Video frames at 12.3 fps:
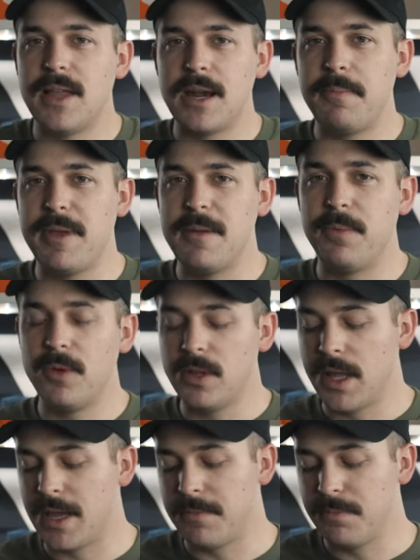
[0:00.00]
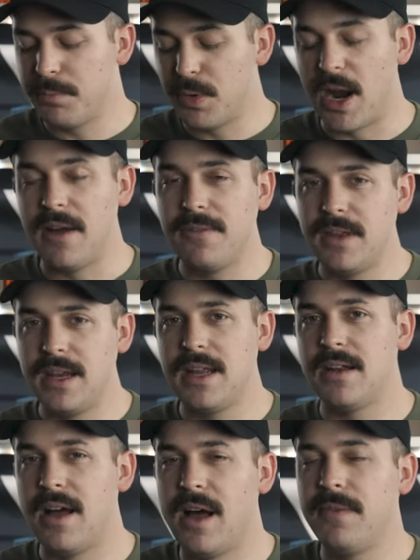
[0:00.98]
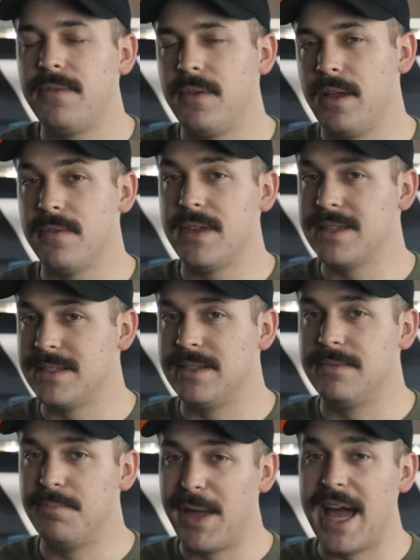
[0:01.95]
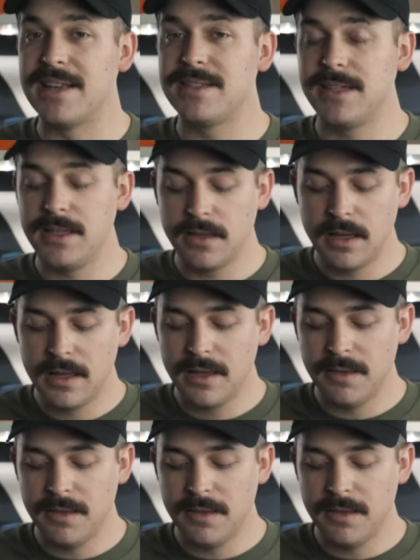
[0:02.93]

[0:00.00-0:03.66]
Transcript: lot of people like profiting off of his passing